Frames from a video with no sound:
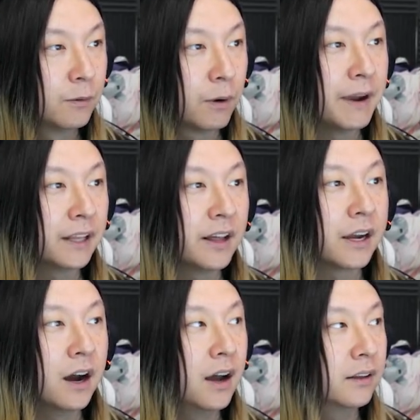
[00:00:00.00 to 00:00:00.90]
We're making like
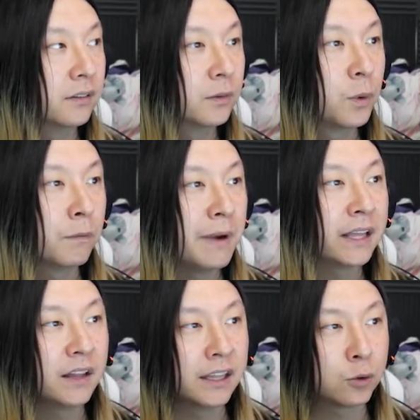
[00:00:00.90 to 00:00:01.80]
we're
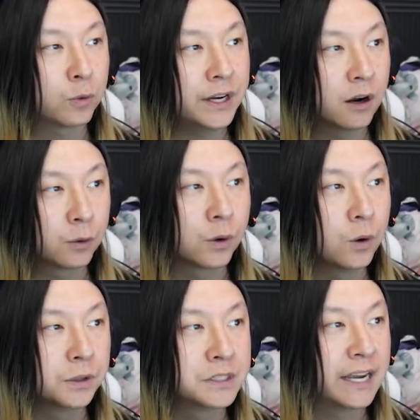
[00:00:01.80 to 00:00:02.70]
making 300
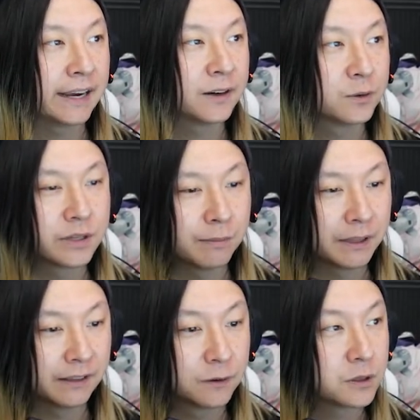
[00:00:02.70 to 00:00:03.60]
gold a second or
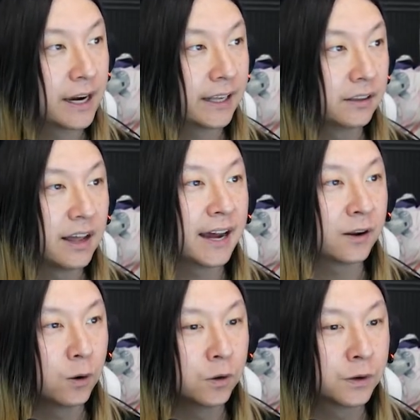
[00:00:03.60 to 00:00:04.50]
something. There's like a lot
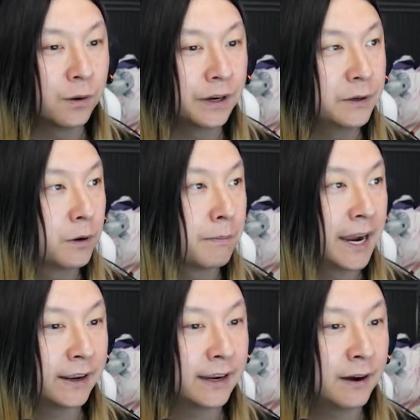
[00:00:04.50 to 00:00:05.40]
of gold going into our
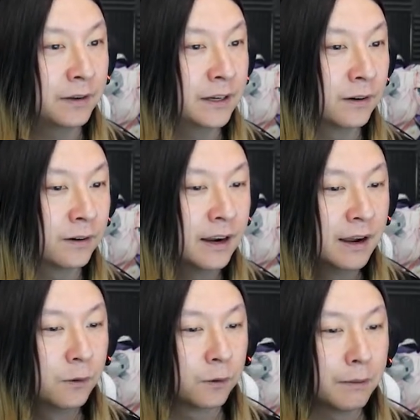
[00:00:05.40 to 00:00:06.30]
bank account here.
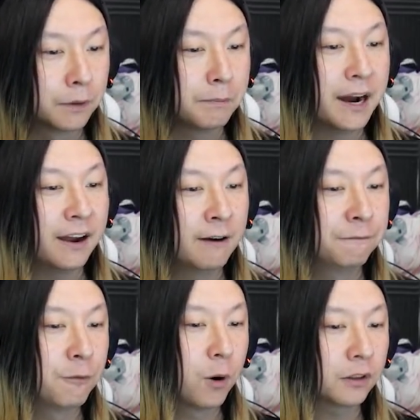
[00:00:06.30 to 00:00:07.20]
We're able to buy a
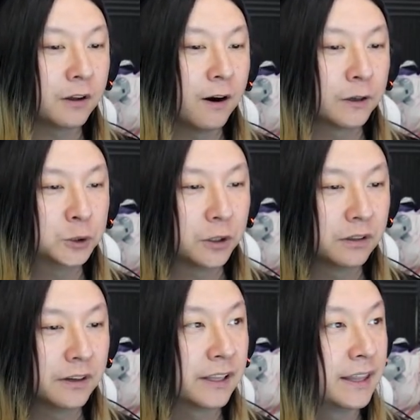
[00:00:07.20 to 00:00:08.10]
fourth archer.
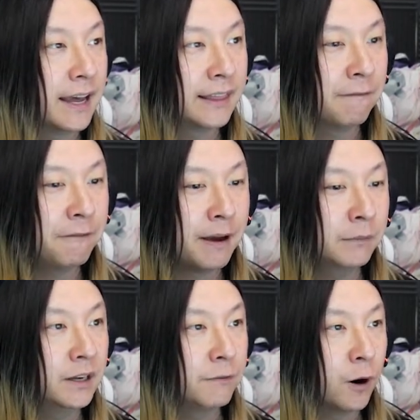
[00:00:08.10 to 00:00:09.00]
Look at that. That
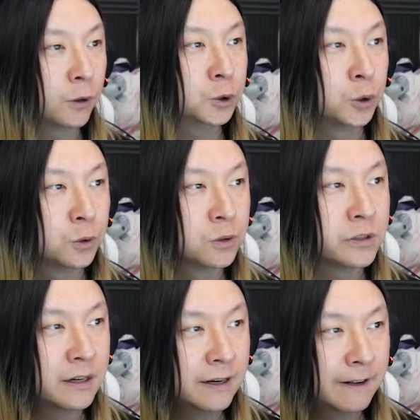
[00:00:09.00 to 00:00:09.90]
family of
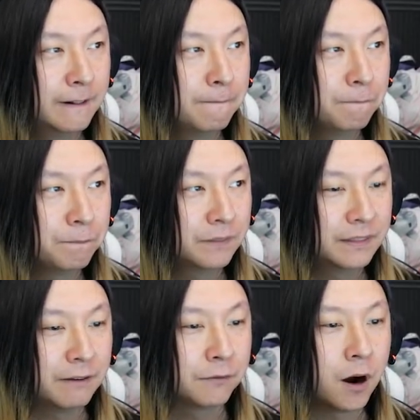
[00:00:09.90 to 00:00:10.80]
archers.
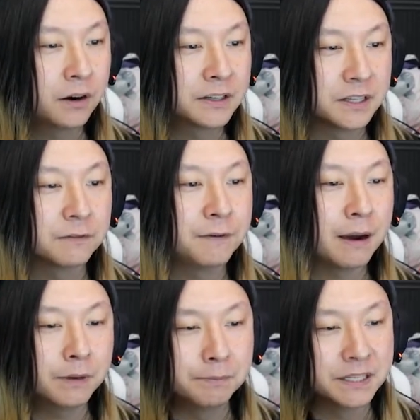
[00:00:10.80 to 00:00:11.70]
They've gone into the
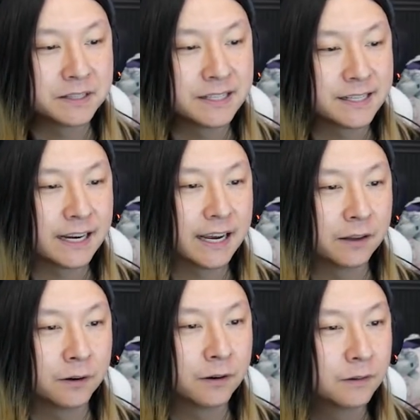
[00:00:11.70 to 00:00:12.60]
family business
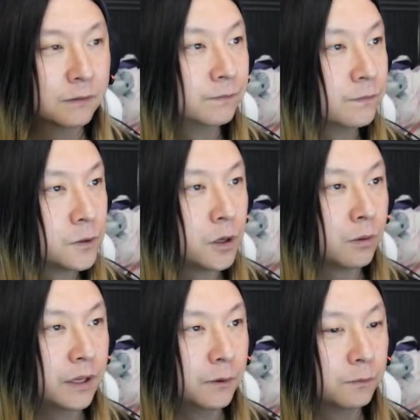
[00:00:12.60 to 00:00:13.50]
together. So
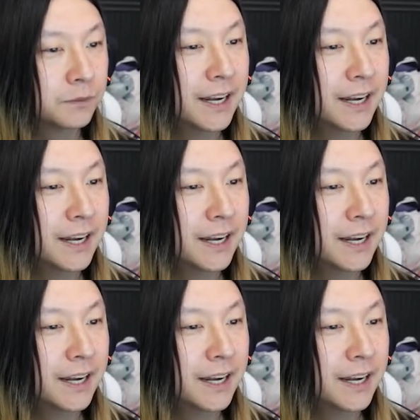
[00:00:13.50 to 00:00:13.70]
cute.